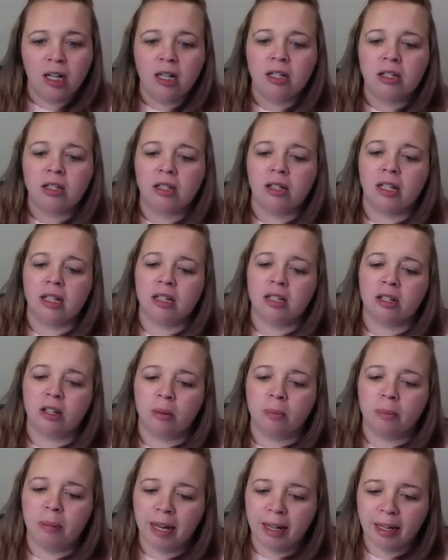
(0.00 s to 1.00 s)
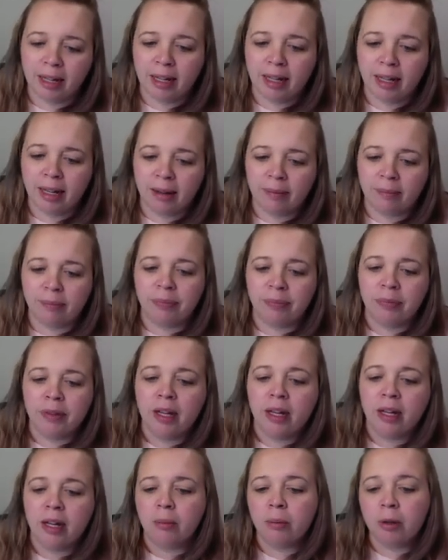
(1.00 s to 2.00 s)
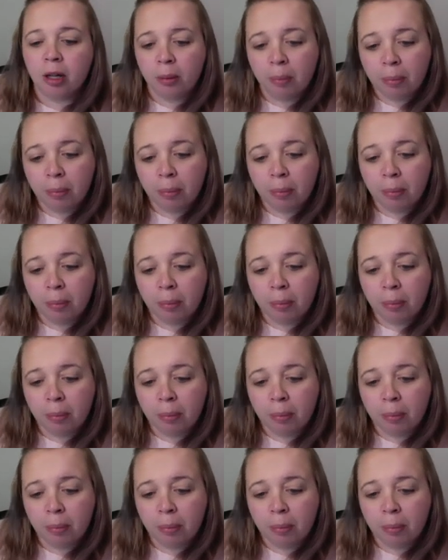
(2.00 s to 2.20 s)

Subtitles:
So let's go back again, and we go